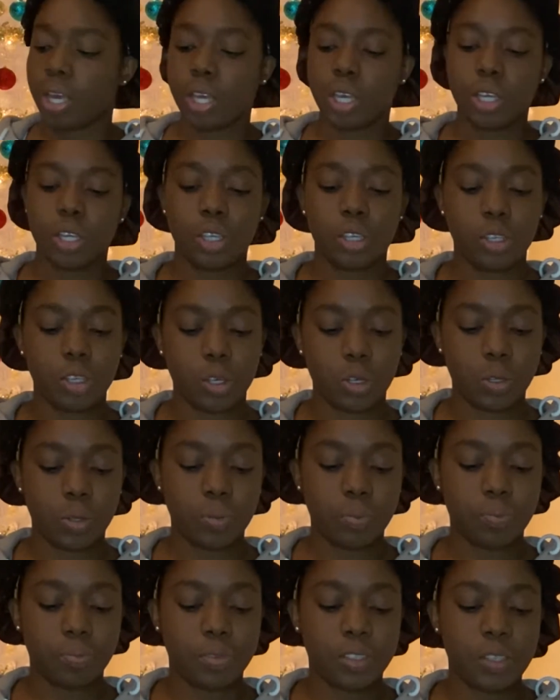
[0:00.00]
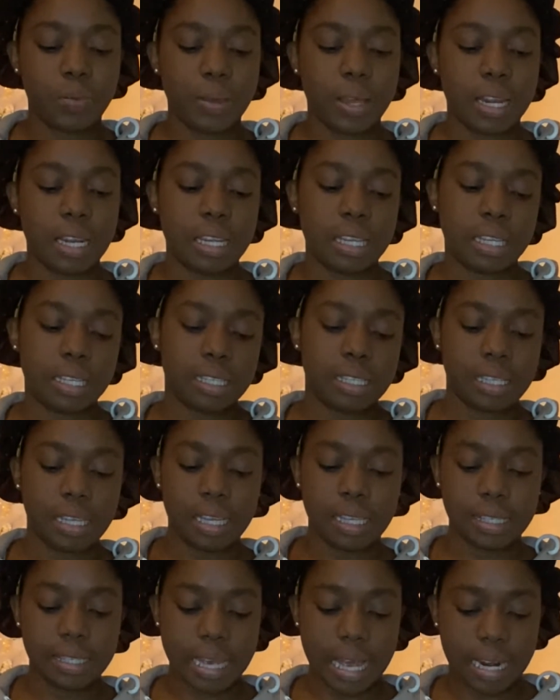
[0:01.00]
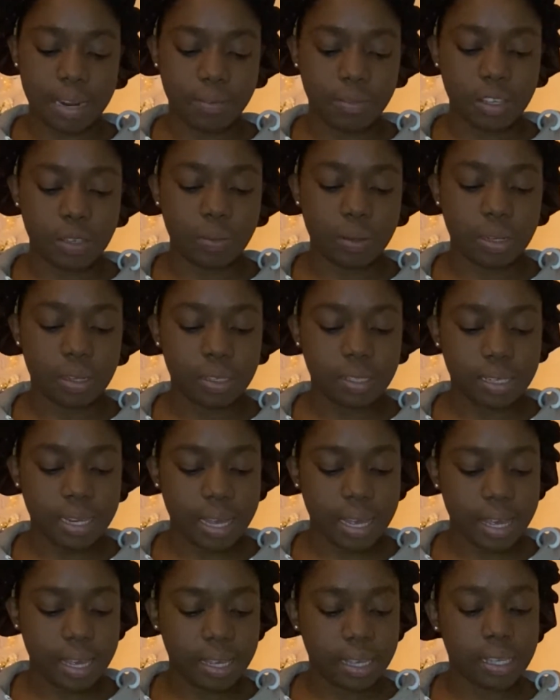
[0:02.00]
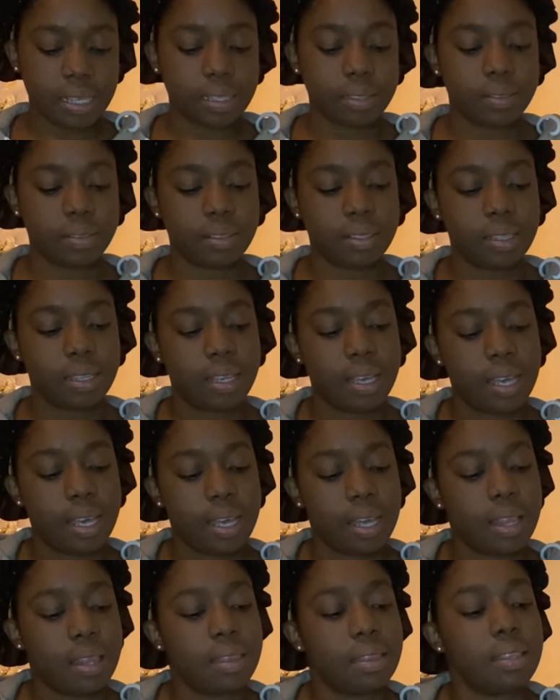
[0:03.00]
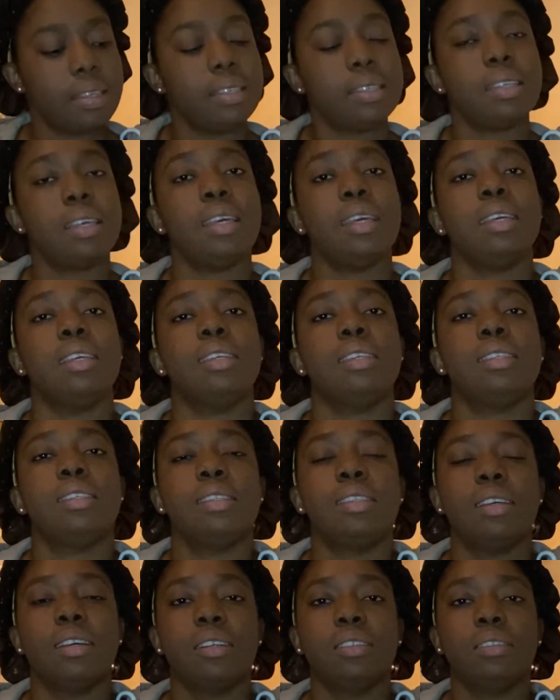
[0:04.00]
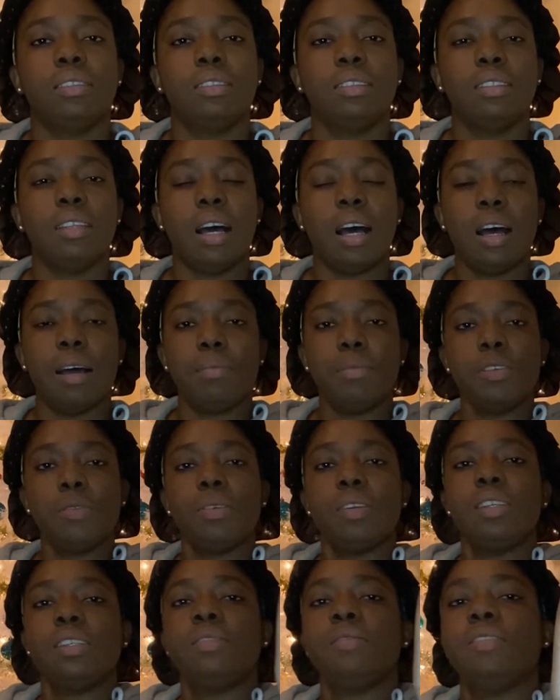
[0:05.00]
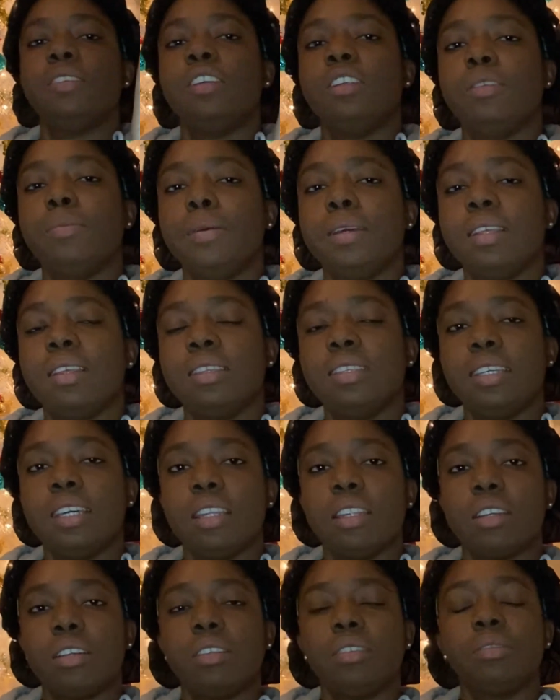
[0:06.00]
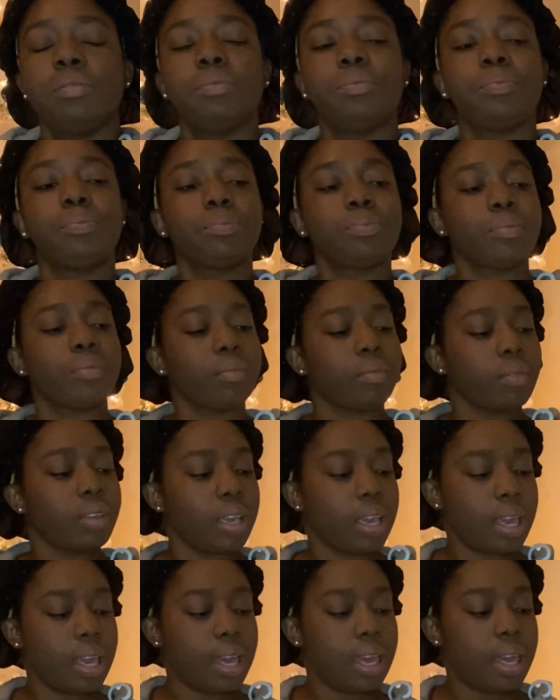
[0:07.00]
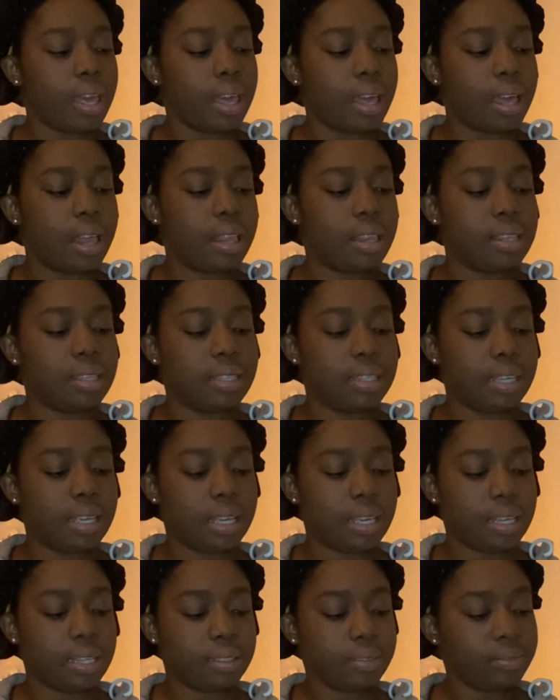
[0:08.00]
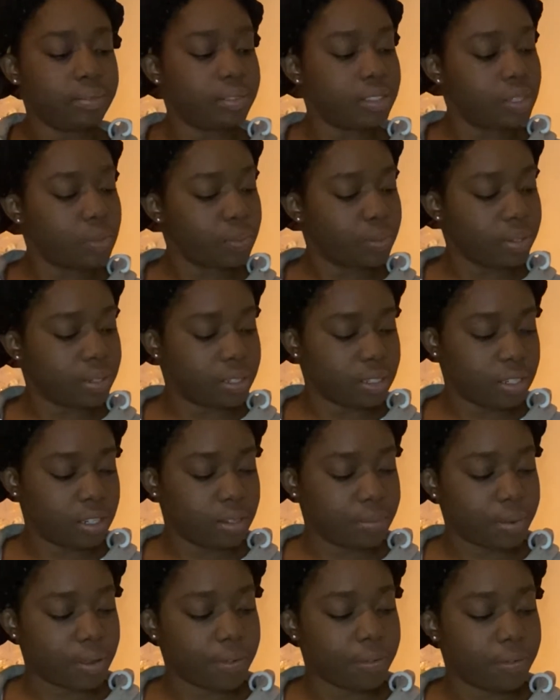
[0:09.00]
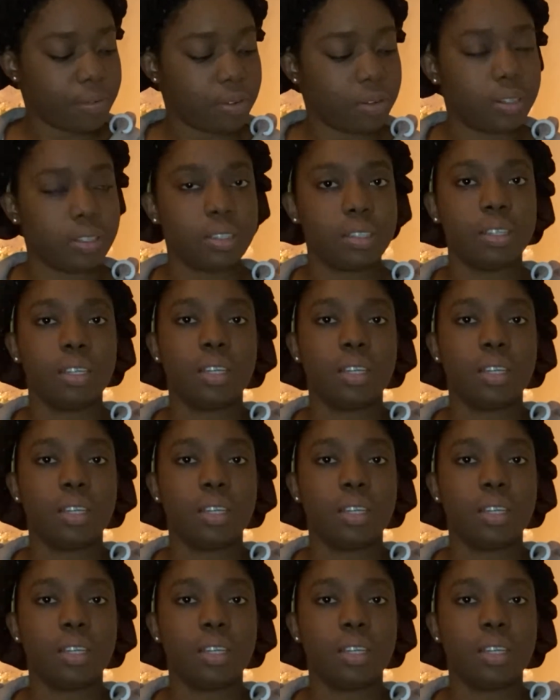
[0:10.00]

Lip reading: So this is what the inside of this one looks like. This is the this one is a little bit thinner, and then this is a little bit fuller.